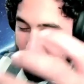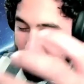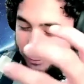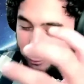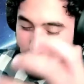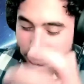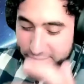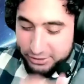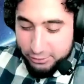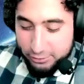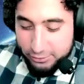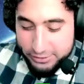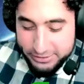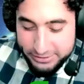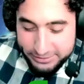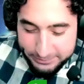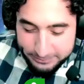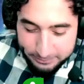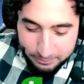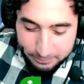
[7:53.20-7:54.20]
what's cool
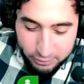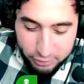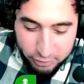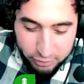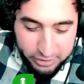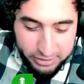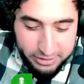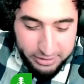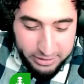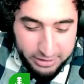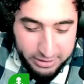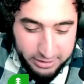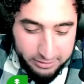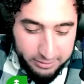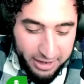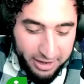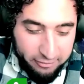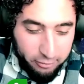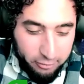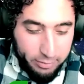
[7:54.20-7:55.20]
is you can
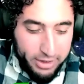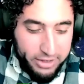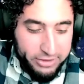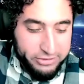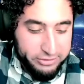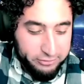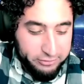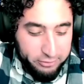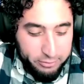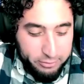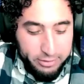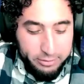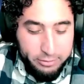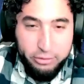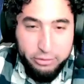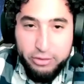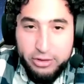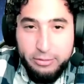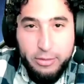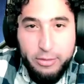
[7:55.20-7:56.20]
have a passion for maybe
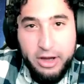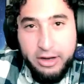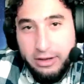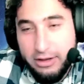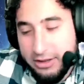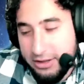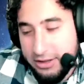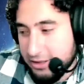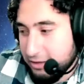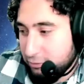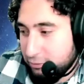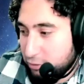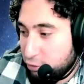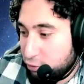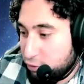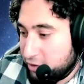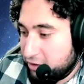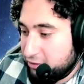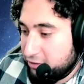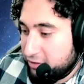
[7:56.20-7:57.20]
3D modeling and then be
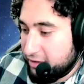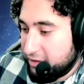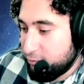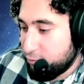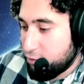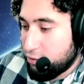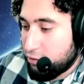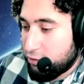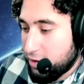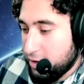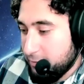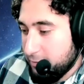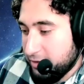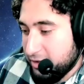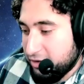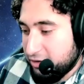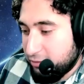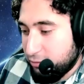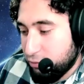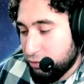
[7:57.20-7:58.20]
really good in programming, and
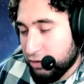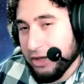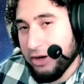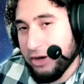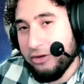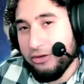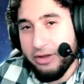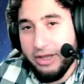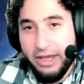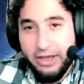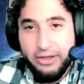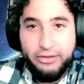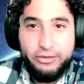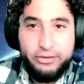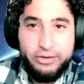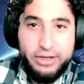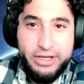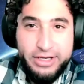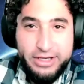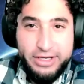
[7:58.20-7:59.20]
you could bring it all together.
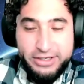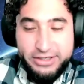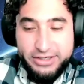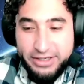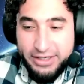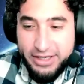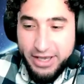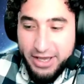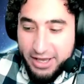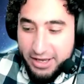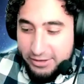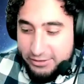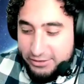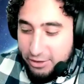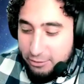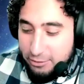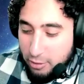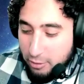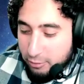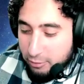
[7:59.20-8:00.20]
It's like, is
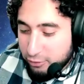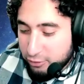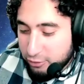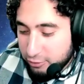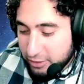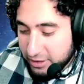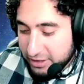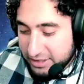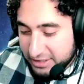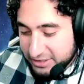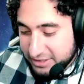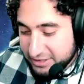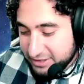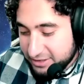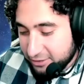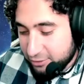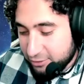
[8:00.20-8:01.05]
there a moment when you were like, this is the